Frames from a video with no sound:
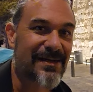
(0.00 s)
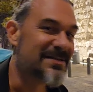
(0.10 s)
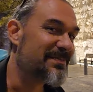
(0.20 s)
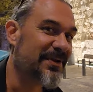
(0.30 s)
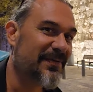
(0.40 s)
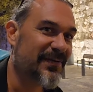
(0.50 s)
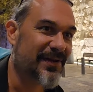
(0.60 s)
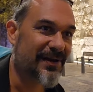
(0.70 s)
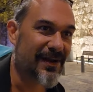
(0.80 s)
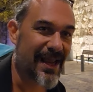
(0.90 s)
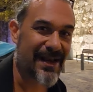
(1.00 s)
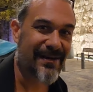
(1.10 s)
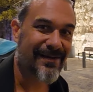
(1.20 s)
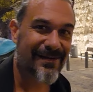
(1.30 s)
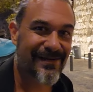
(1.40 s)
It's a beautiful little gate
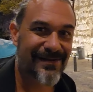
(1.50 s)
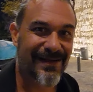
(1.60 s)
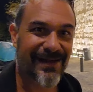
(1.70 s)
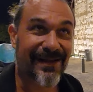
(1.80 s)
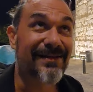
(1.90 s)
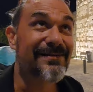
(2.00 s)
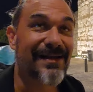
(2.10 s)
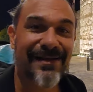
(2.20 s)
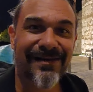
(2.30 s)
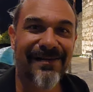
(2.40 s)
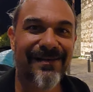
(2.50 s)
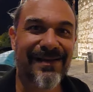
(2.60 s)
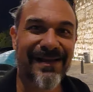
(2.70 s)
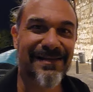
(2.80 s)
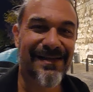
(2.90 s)
and
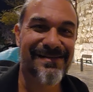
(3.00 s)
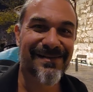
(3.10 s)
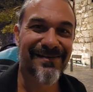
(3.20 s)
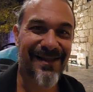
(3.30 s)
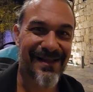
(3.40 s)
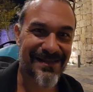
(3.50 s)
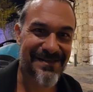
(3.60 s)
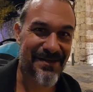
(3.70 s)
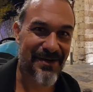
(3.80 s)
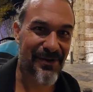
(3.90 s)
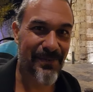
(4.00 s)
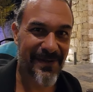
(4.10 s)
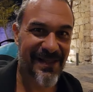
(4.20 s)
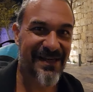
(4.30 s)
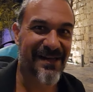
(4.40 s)
it does look like it's new,
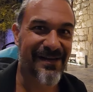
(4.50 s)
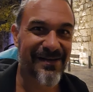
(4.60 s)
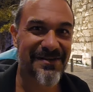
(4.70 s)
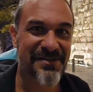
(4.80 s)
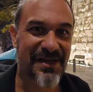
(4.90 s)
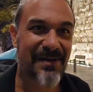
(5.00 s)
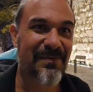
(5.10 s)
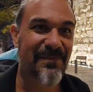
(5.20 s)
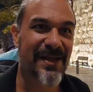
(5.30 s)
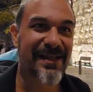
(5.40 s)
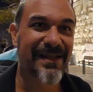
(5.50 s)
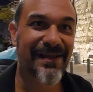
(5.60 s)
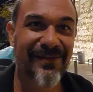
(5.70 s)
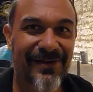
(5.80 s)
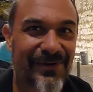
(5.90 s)
but they did a good job of
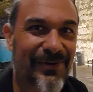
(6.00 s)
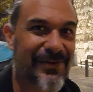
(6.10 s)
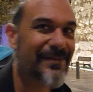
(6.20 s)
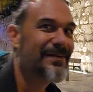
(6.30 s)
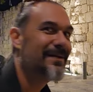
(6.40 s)
making it look old.